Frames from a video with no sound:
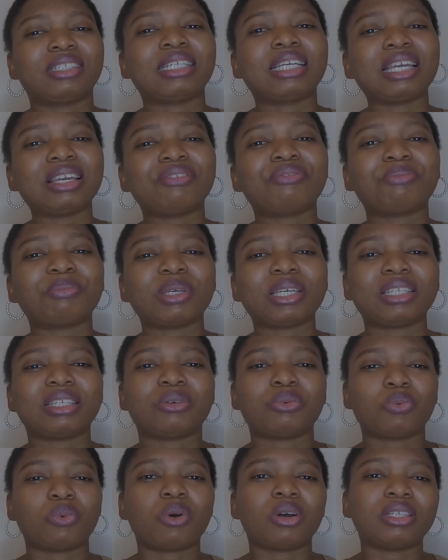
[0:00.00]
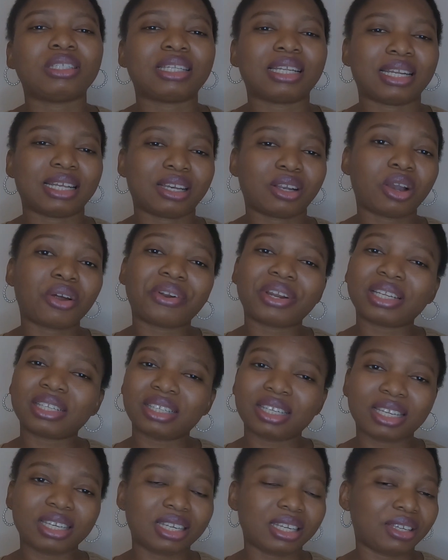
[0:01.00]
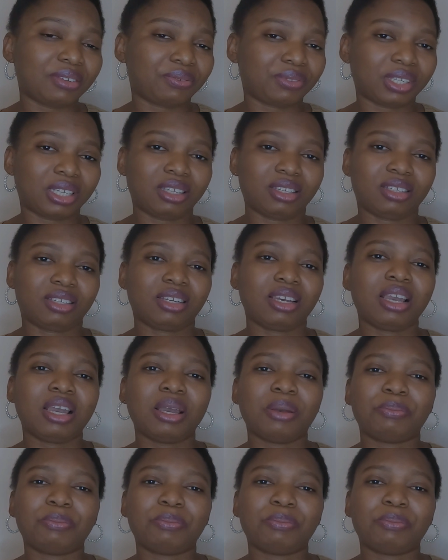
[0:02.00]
give me the one that I currently live in,